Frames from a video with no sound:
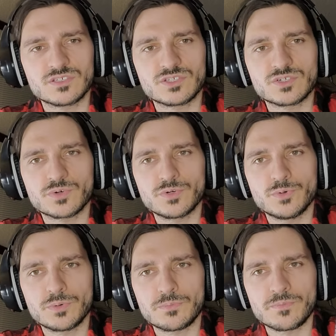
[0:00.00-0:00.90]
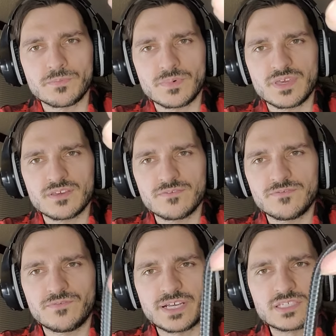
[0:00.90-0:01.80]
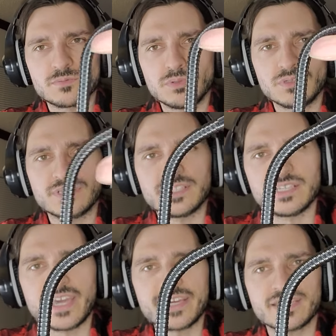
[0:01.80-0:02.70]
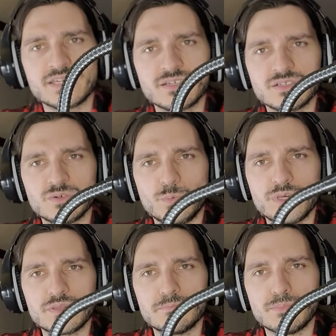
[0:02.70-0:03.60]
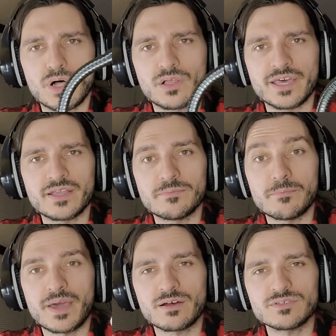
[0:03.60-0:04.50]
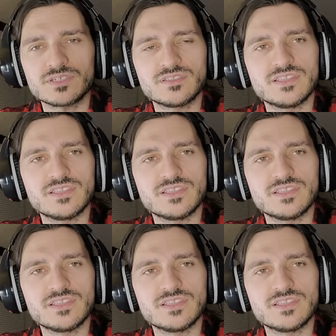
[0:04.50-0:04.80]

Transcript: screw flexible neck with ball head mount.